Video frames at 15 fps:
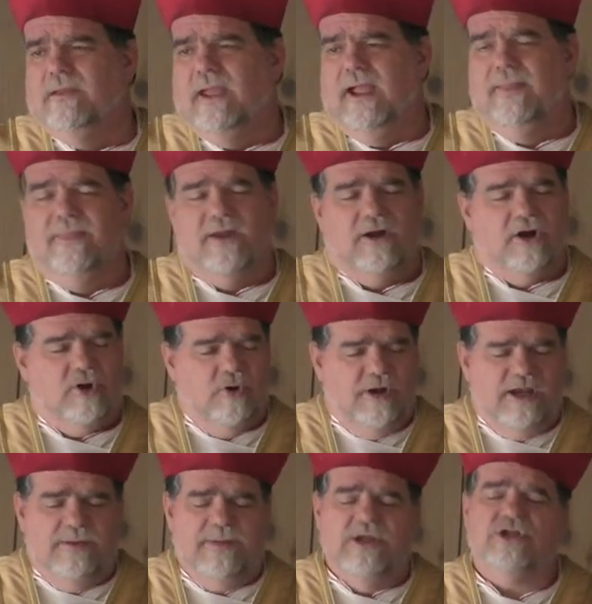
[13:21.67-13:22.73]
And they are
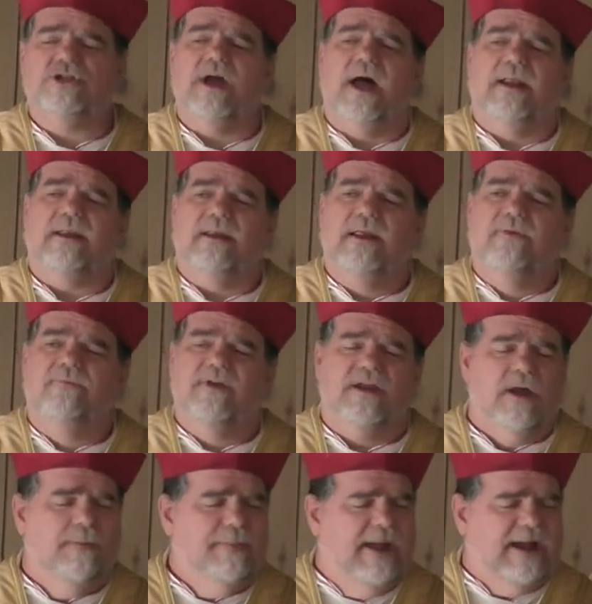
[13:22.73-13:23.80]
going to be shut. And if we
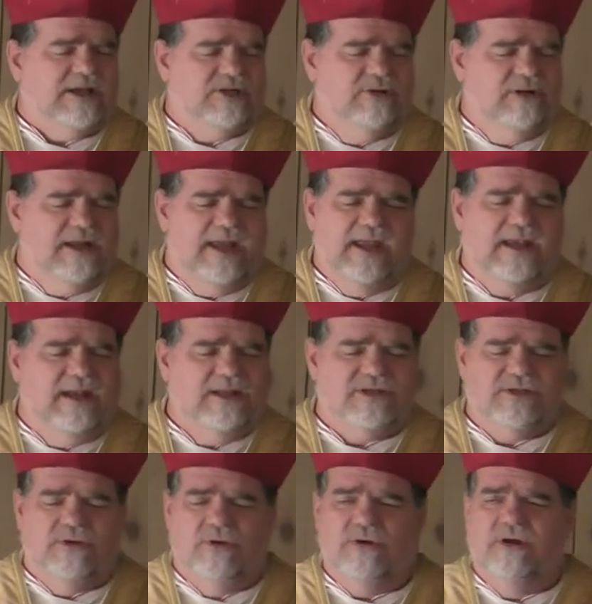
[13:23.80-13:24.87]
come back too late,
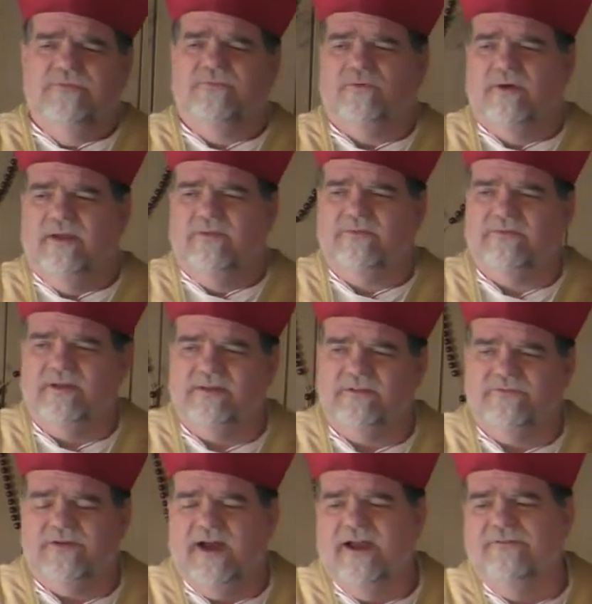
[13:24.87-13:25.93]
it's no good for us, like
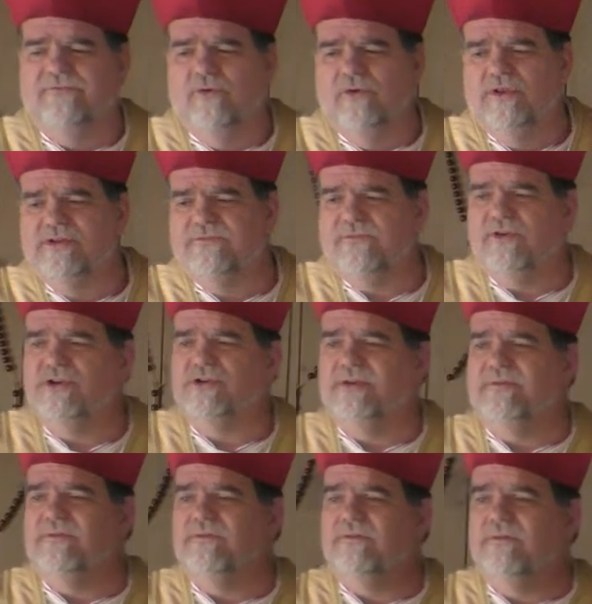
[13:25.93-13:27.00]
the five foolish
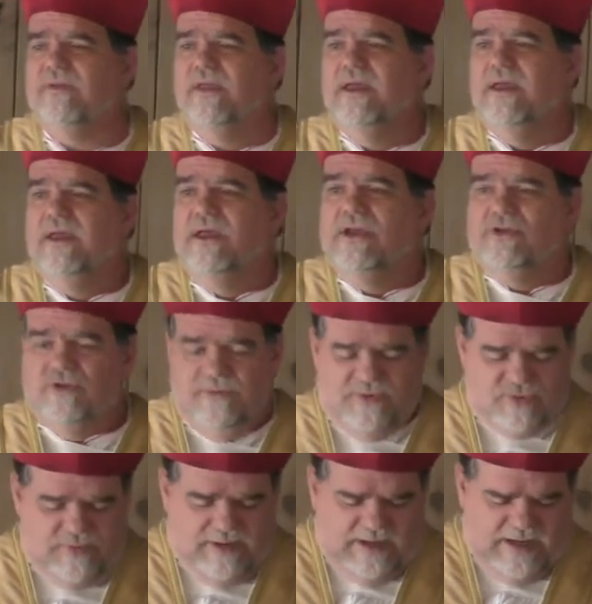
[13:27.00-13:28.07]
virgins. So we
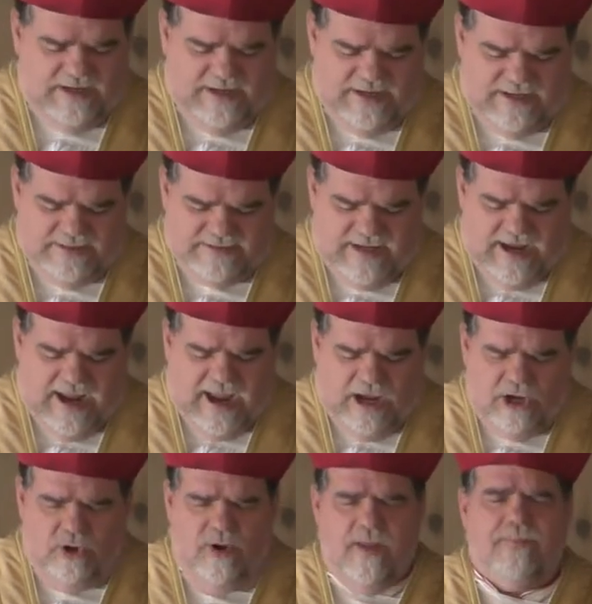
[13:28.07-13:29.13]
must recognize,
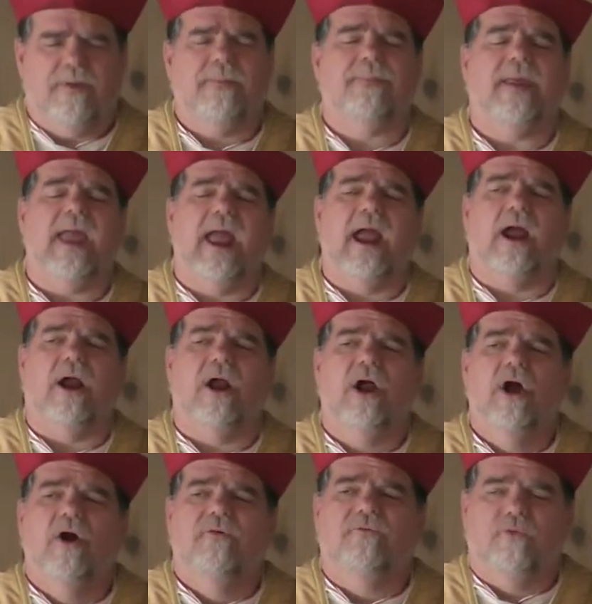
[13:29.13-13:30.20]
how do we prepare
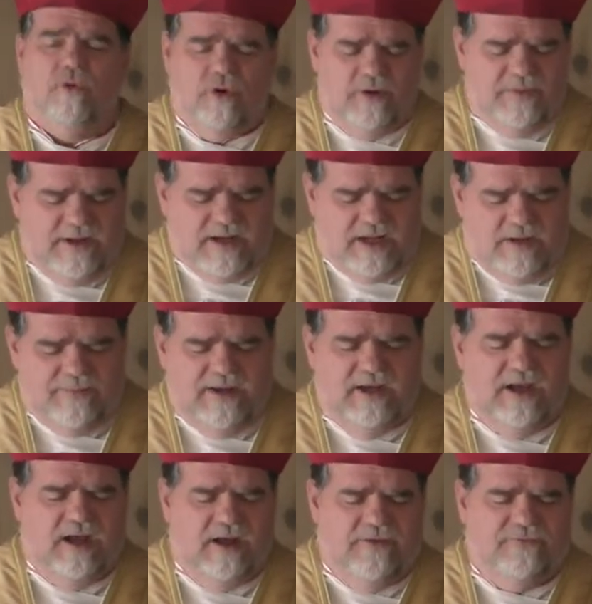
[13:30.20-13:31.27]
for the coming
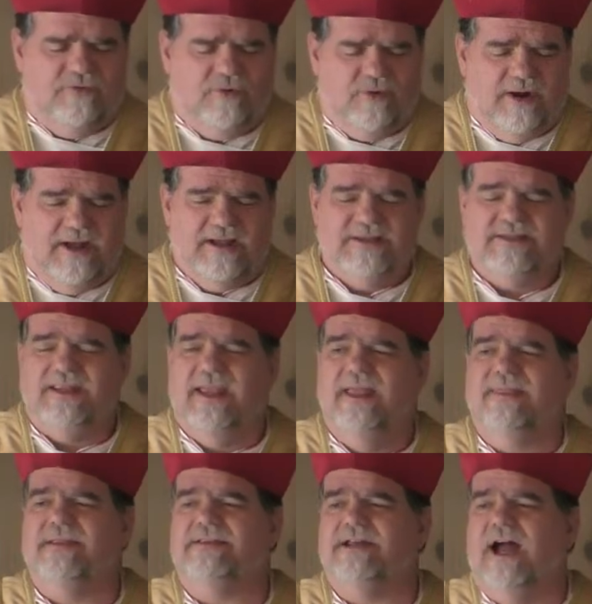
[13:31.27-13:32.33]
of Christ
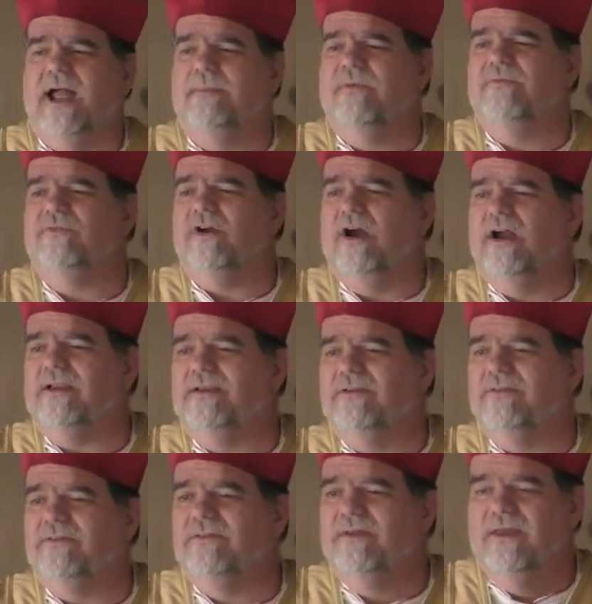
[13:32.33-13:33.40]
in the time of
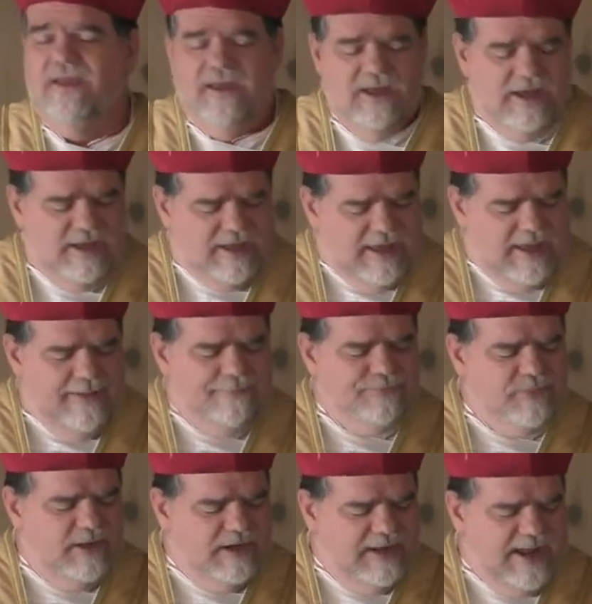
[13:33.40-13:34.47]
darkness?
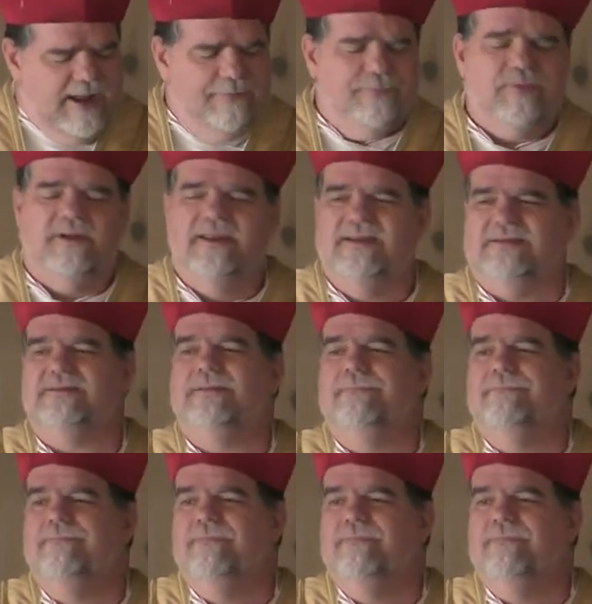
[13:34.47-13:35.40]
Keep the lamp lit.